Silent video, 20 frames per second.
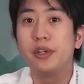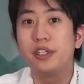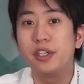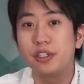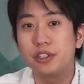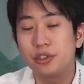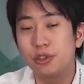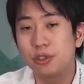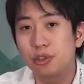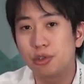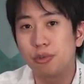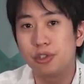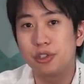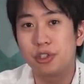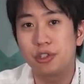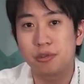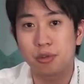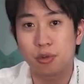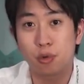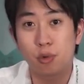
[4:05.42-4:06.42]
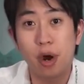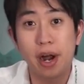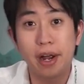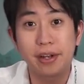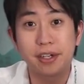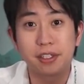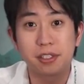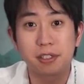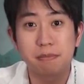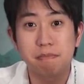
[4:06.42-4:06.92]
additional switches
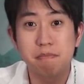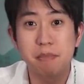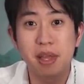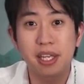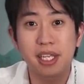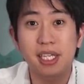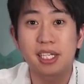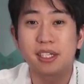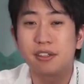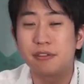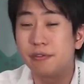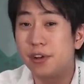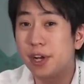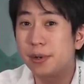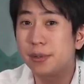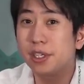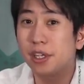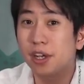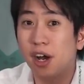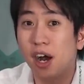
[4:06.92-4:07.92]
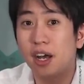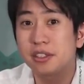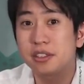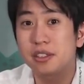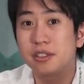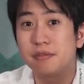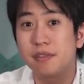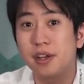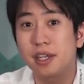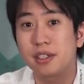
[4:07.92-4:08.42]
required, making it a very
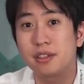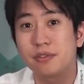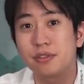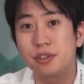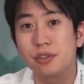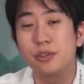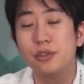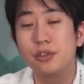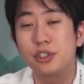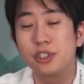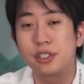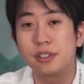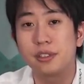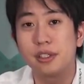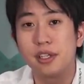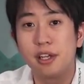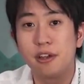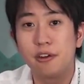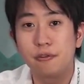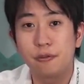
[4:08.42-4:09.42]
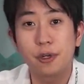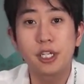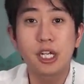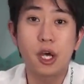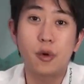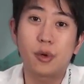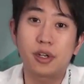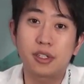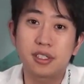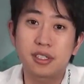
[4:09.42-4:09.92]
cost-effective solution for
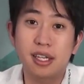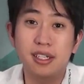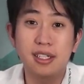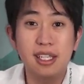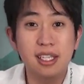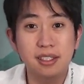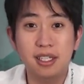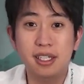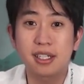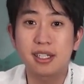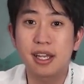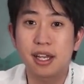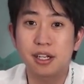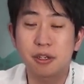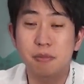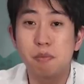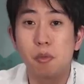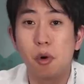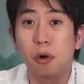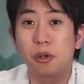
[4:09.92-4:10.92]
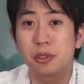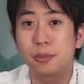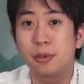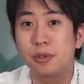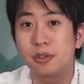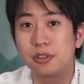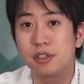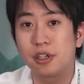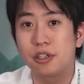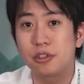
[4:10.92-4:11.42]
networks that need to connect
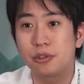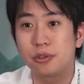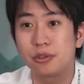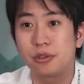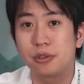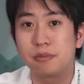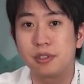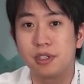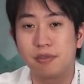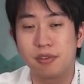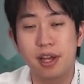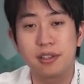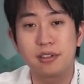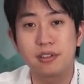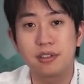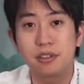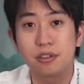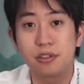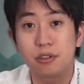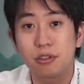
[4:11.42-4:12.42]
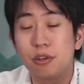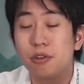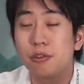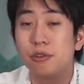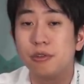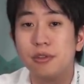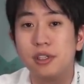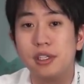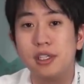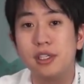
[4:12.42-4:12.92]
multiple industrial devices
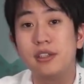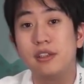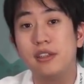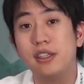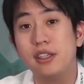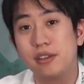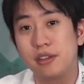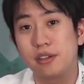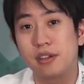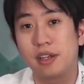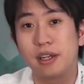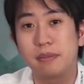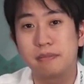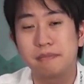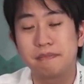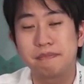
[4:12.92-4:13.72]
through the Ethernet.